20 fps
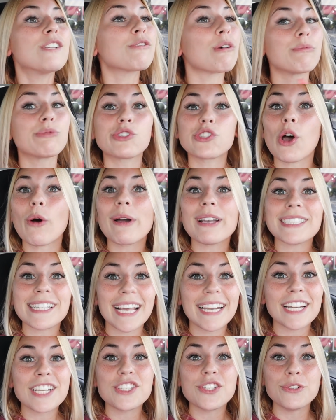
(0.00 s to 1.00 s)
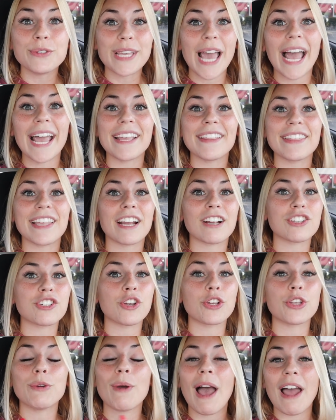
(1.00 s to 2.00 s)
So I'm so excited to get in there,
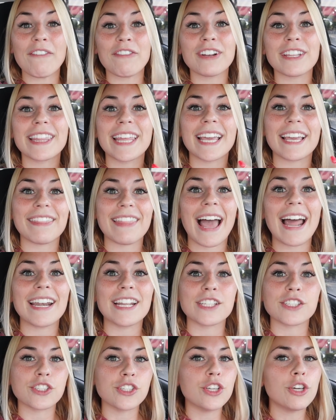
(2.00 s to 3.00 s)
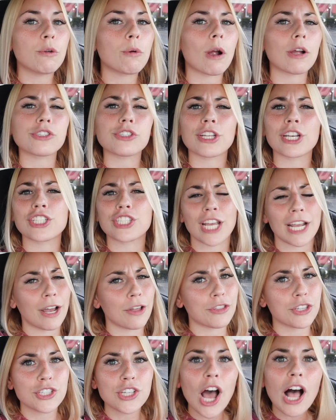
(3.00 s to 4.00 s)
show you everything that is new. We're also going to check
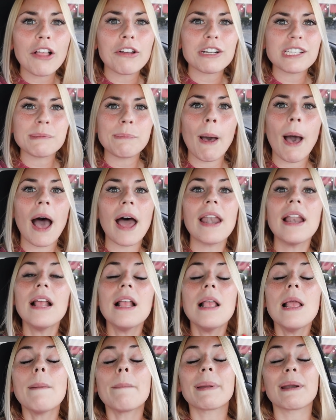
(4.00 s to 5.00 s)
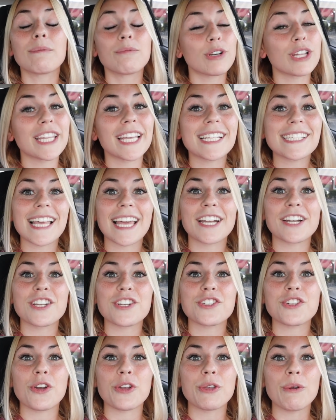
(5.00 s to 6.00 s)
out the dollar spot, but I'm really excited
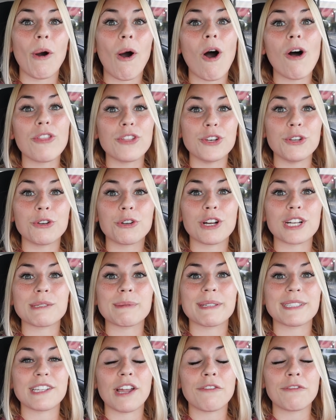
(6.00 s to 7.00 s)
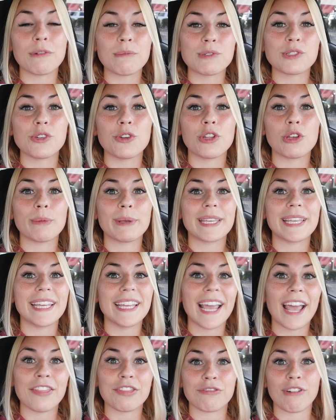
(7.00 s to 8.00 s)
to show you all the new Christmas stuff from Studio
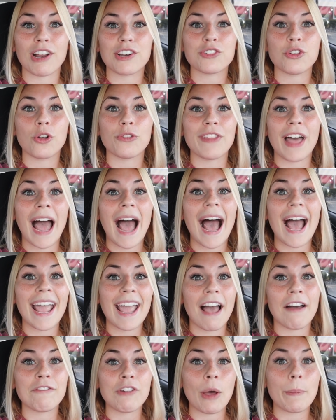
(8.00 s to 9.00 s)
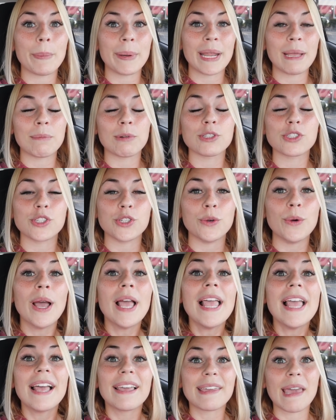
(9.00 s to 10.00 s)
McGee and Threshold that I have not been able to
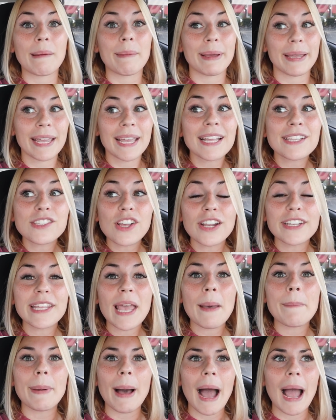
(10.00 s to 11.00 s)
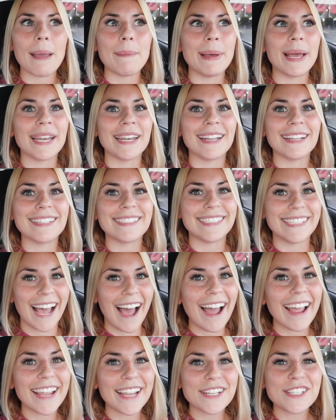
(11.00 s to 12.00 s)
get my hands on yet, but I've been
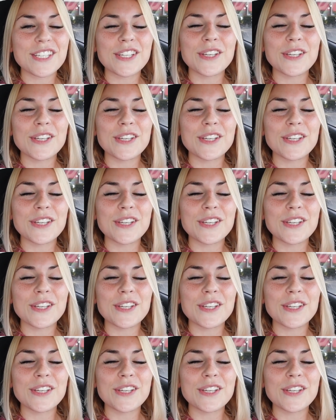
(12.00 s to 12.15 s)
dying